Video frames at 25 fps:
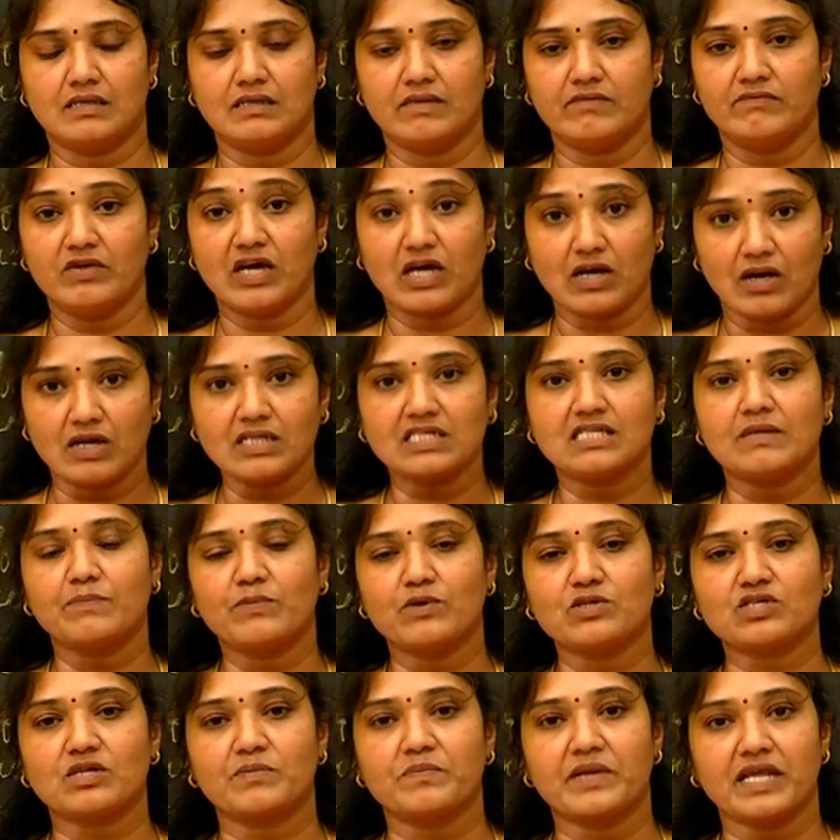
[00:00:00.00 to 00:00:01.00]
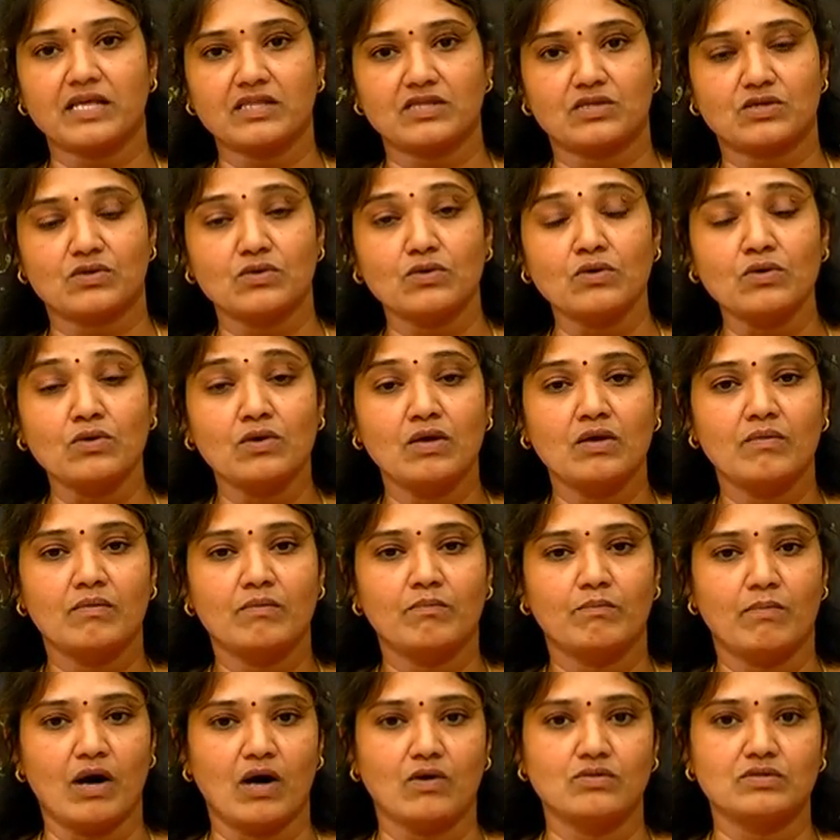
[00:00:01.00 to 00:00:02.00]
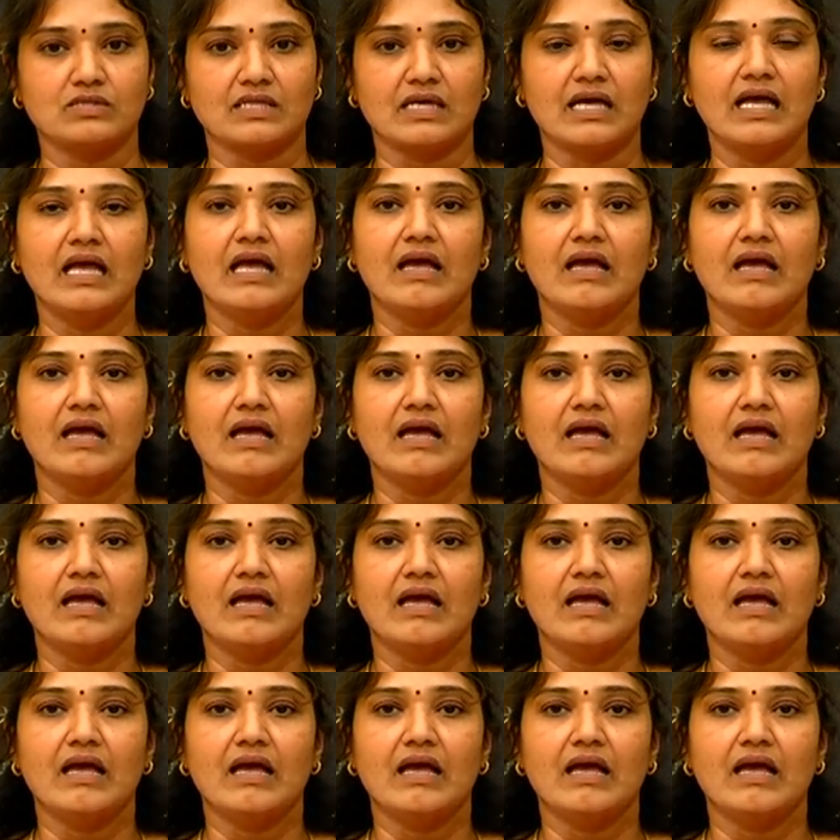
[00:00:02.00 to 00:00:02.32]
we are not supposed to breathe through mouth,